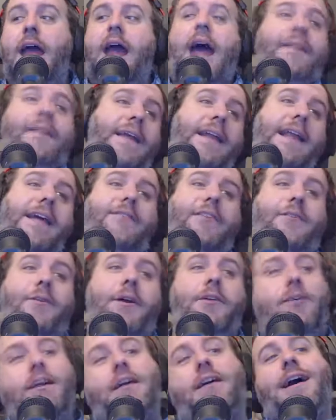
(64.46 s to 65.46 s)
And then
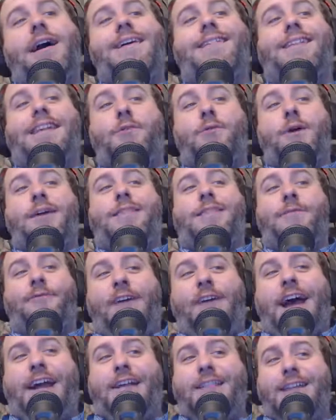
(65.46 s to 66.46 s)
everyone realized he wasn't
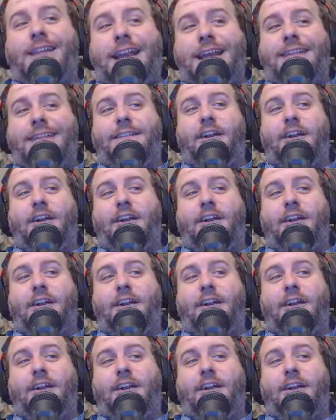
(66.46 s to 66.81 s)
vaccinating